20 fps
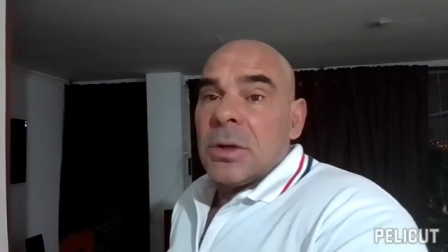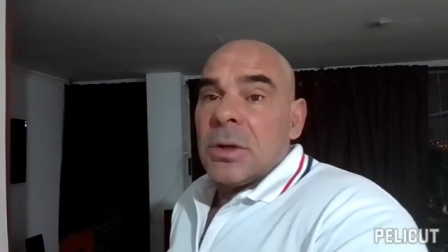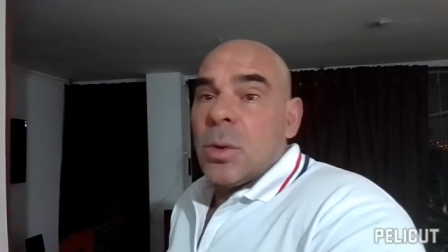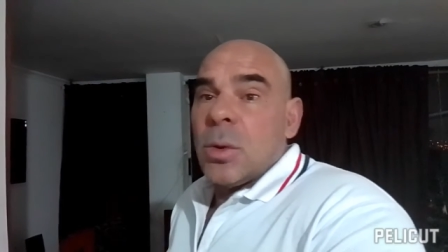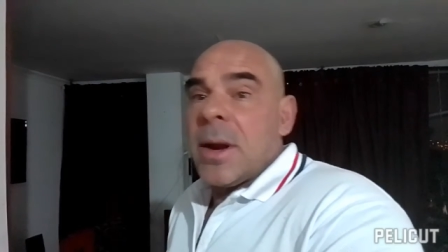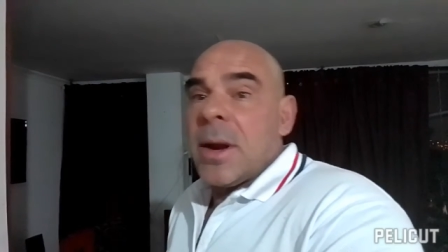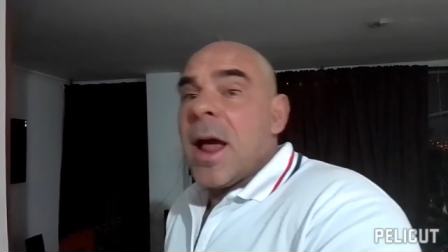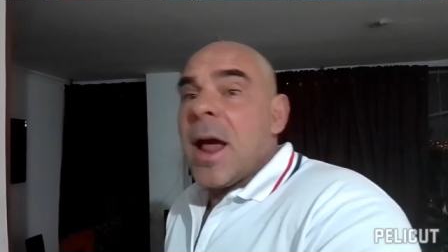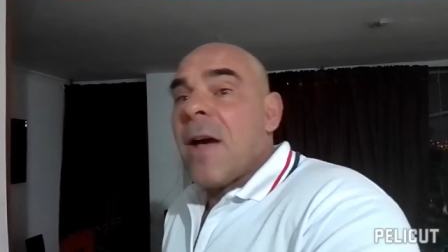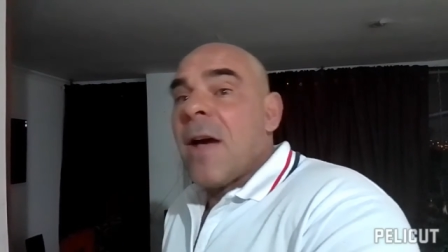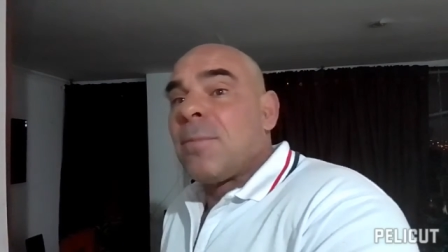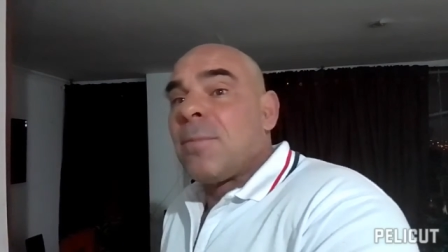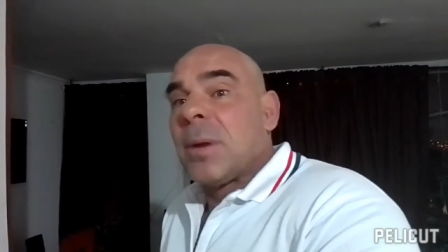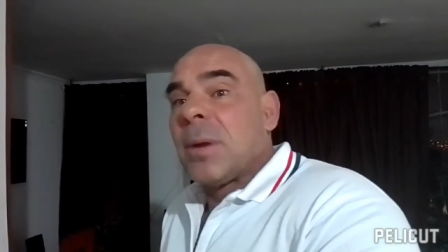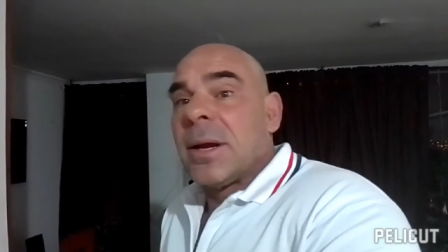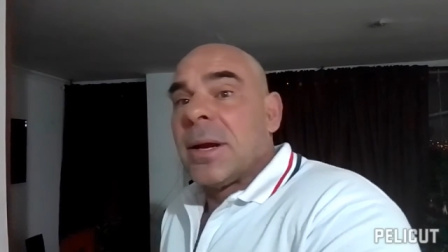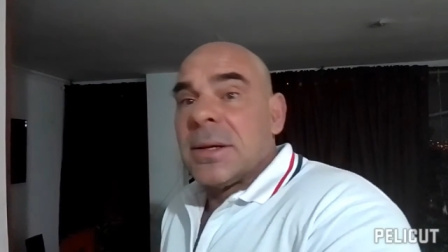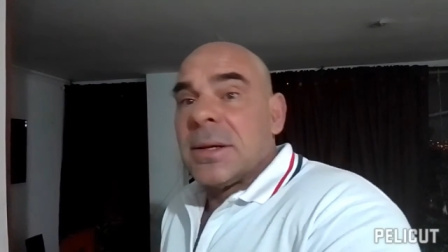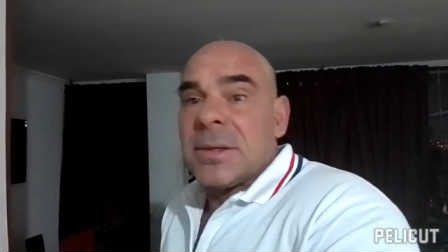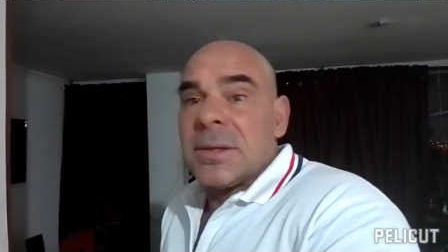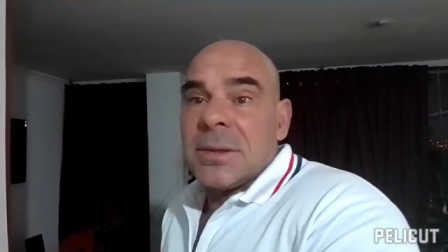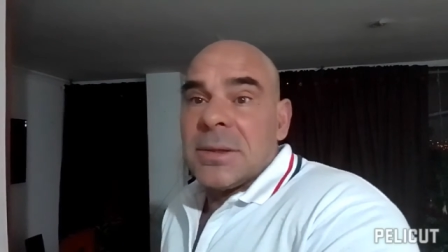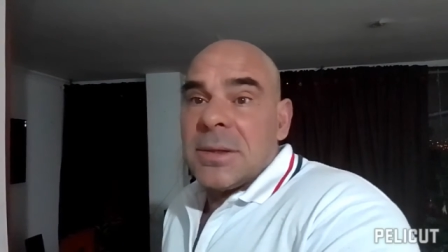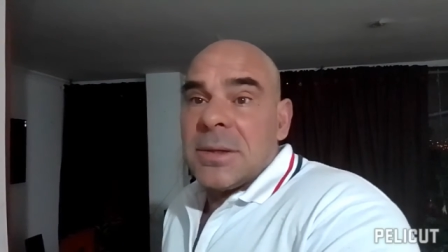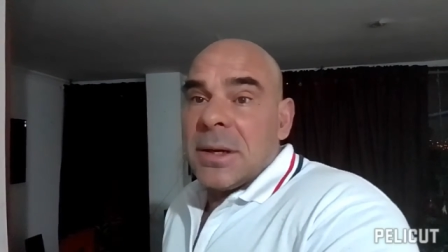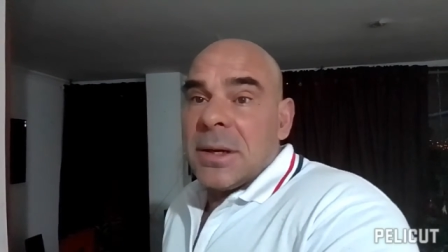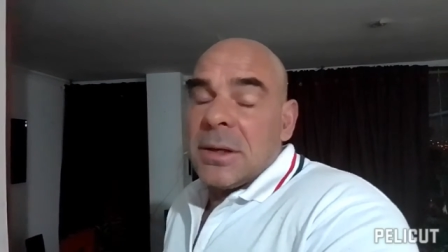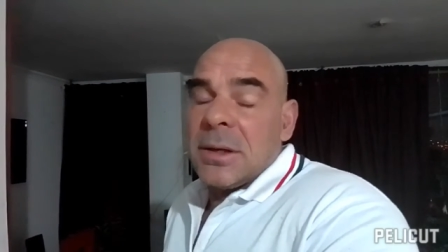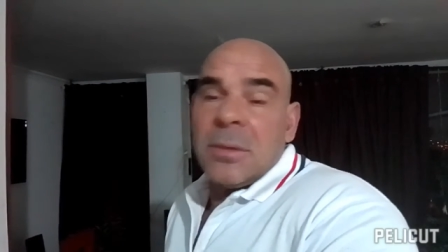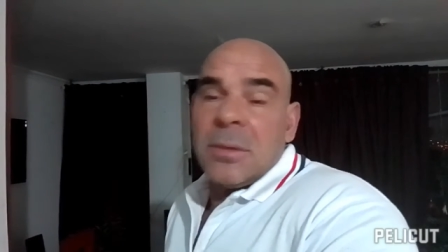2.5 plates.
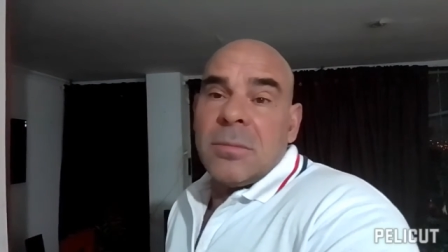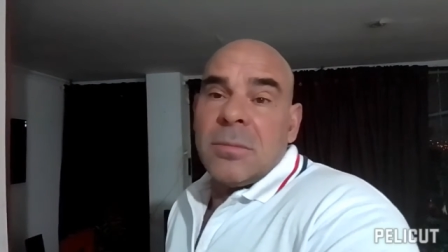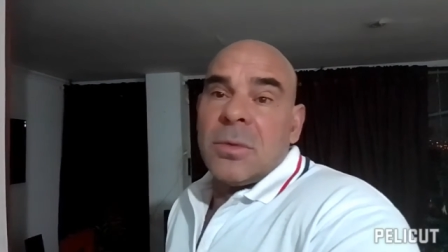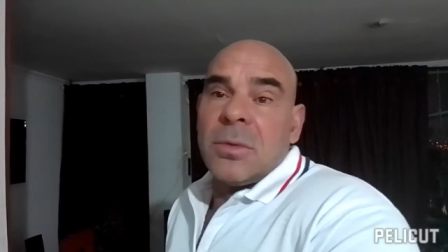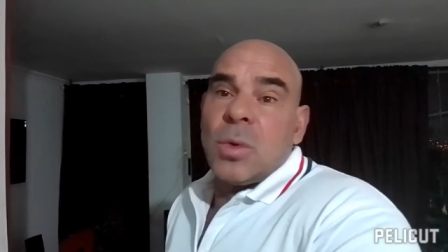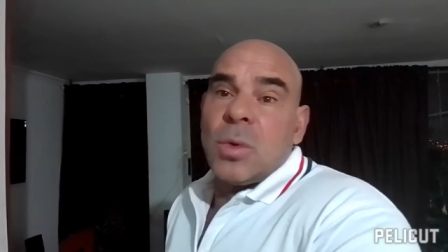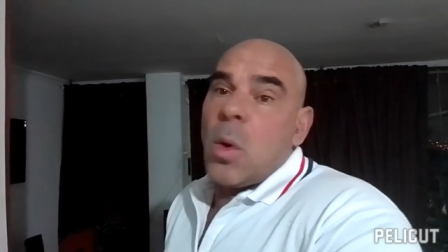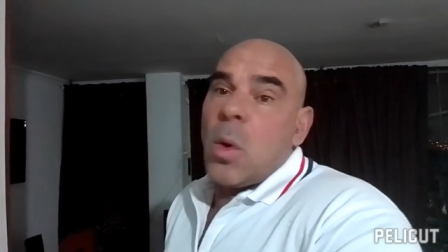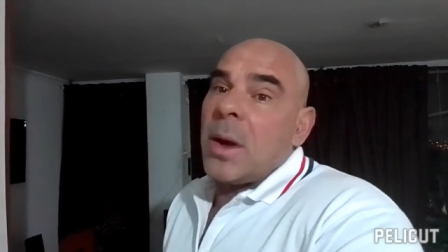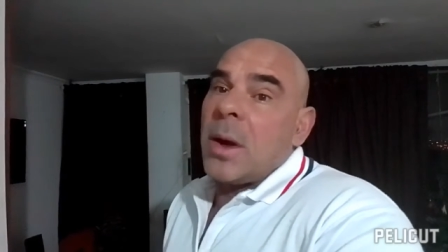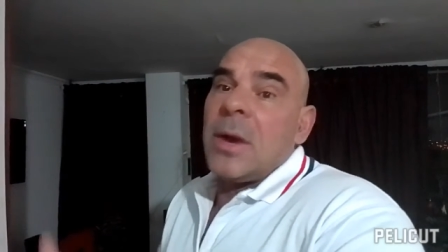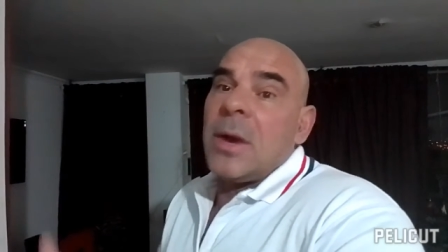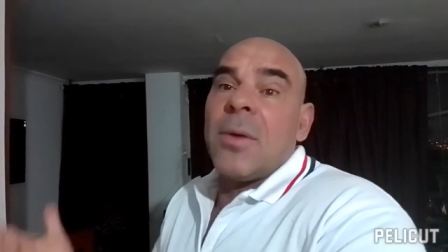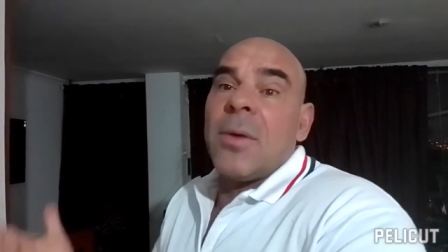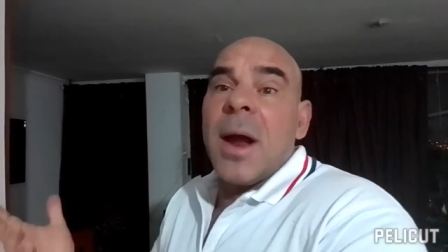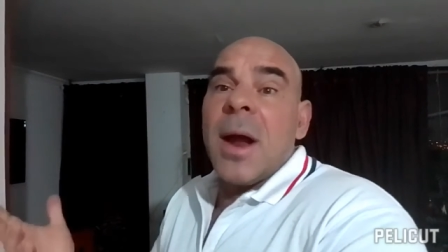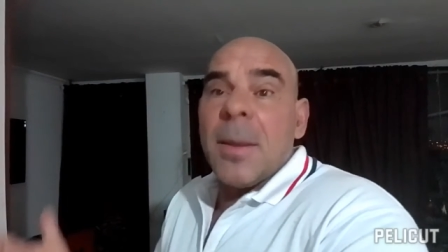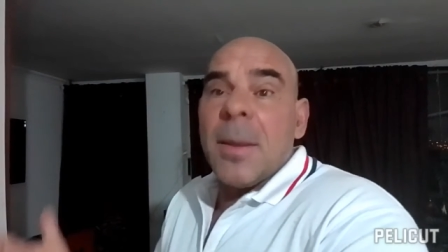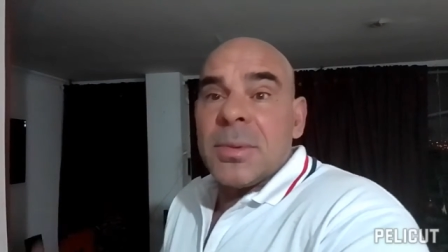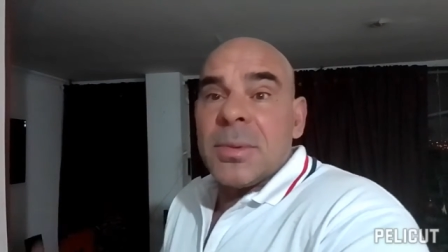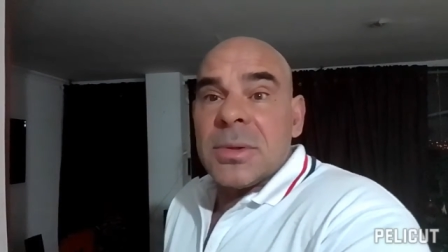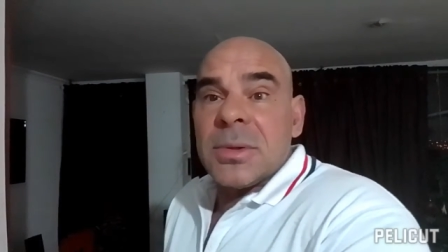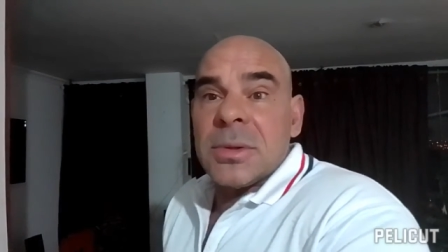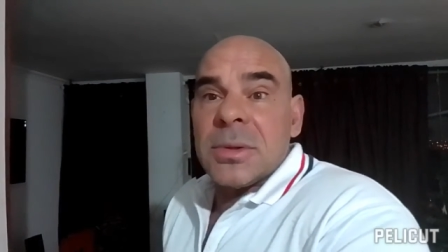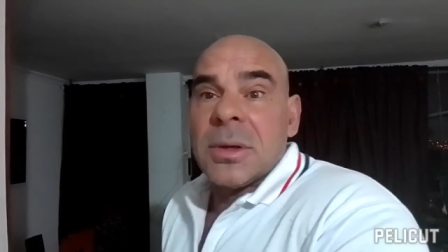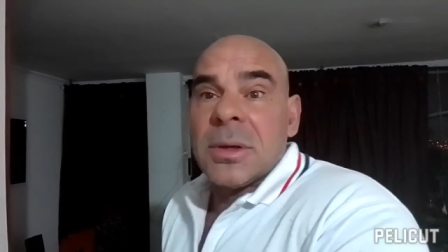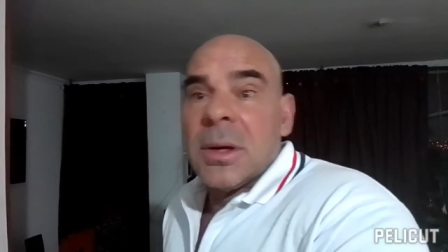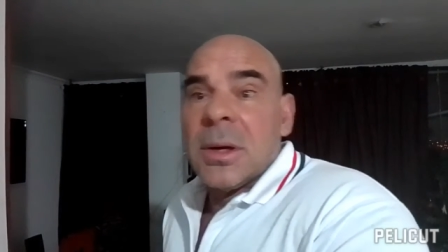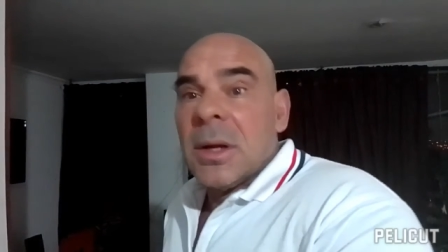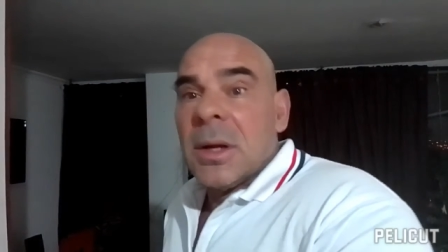Did 20 reps.